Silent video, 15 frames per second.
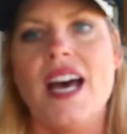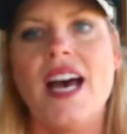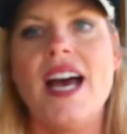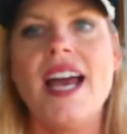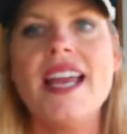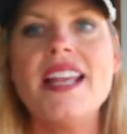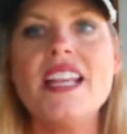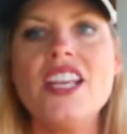
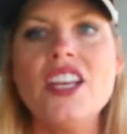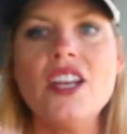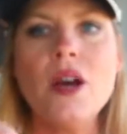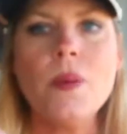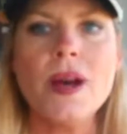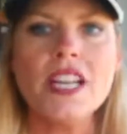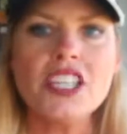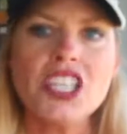You know
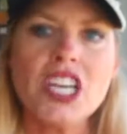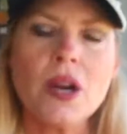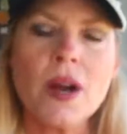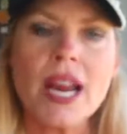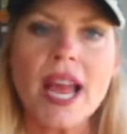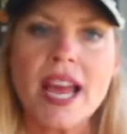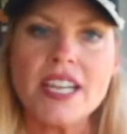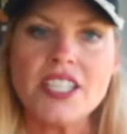what,
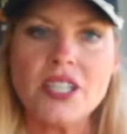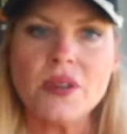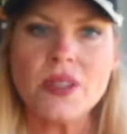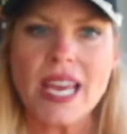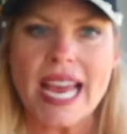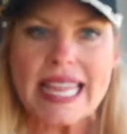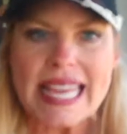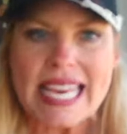Sherry, I think
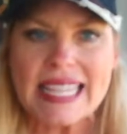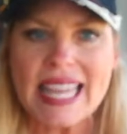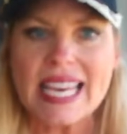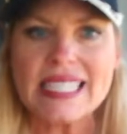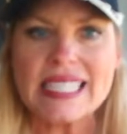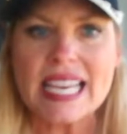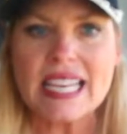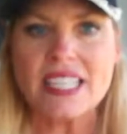
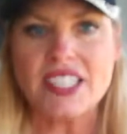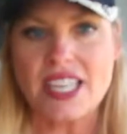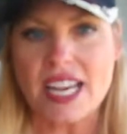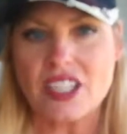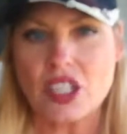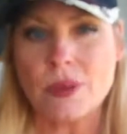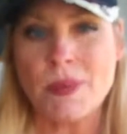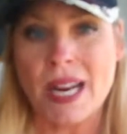that's like a
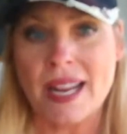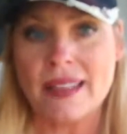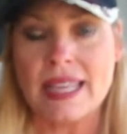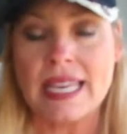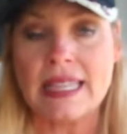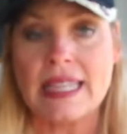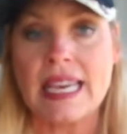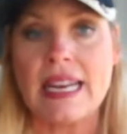detriment. I
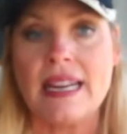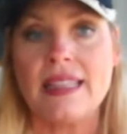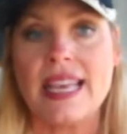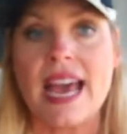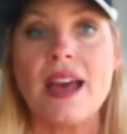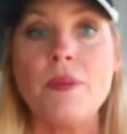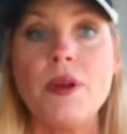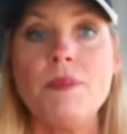think
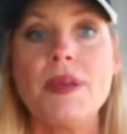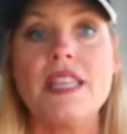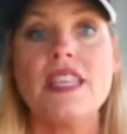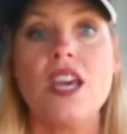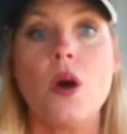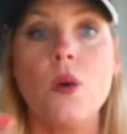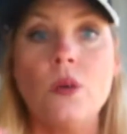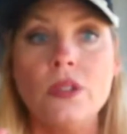that would be
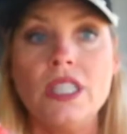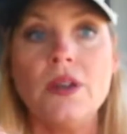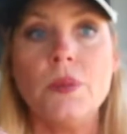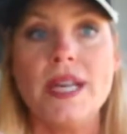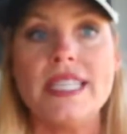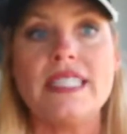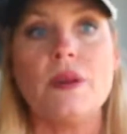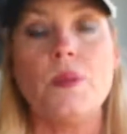the only
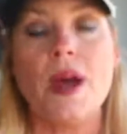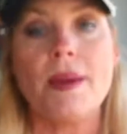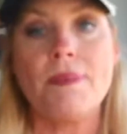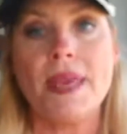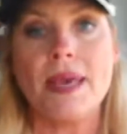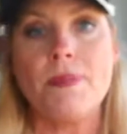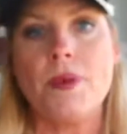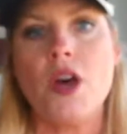reason why
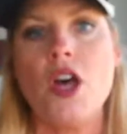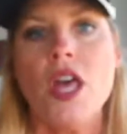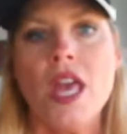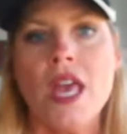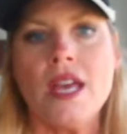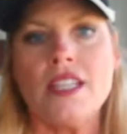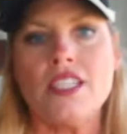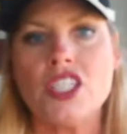people
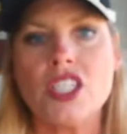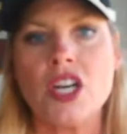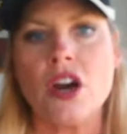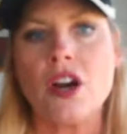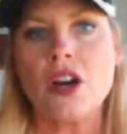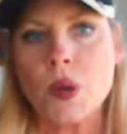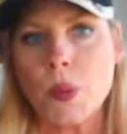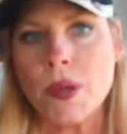
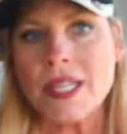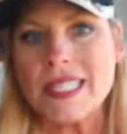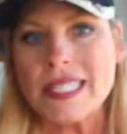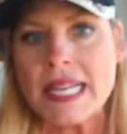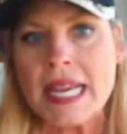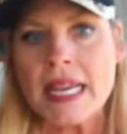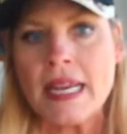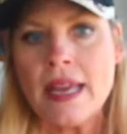start
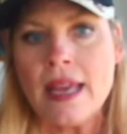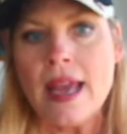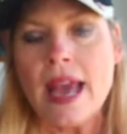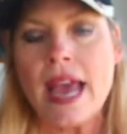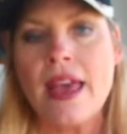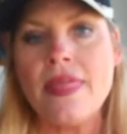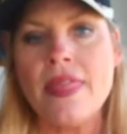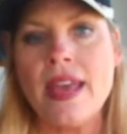quilting
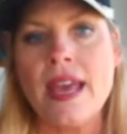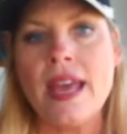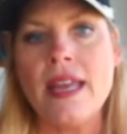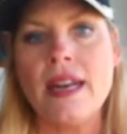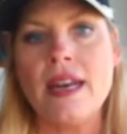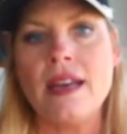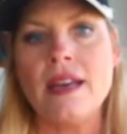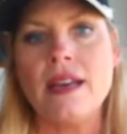and
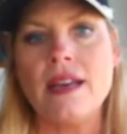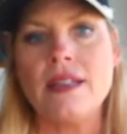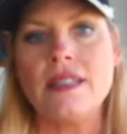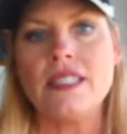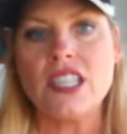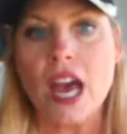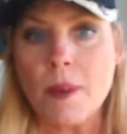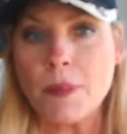then
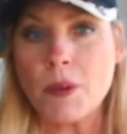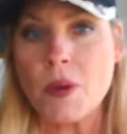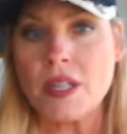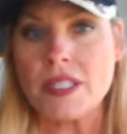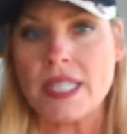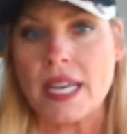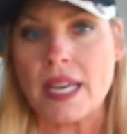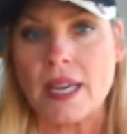stop
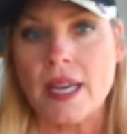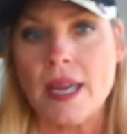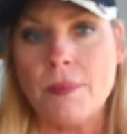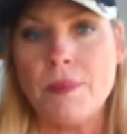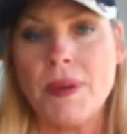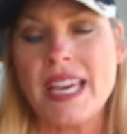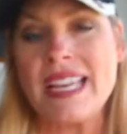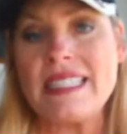quilting,
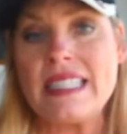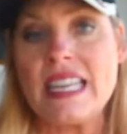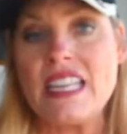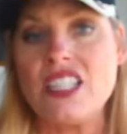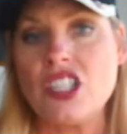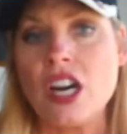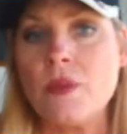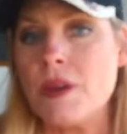because they
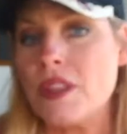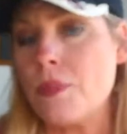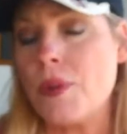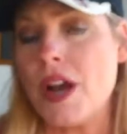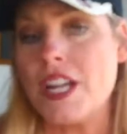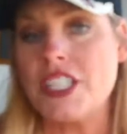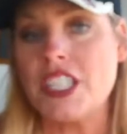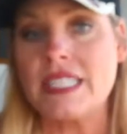start with a
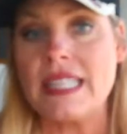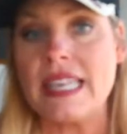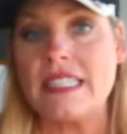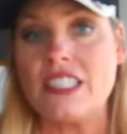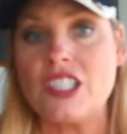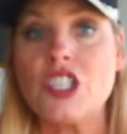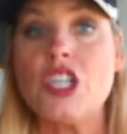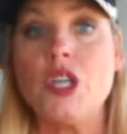project
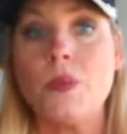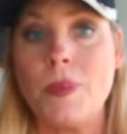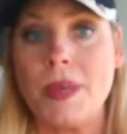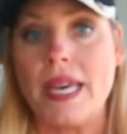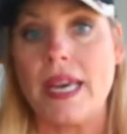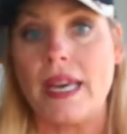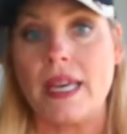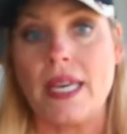that's too
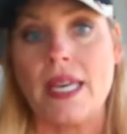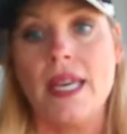big.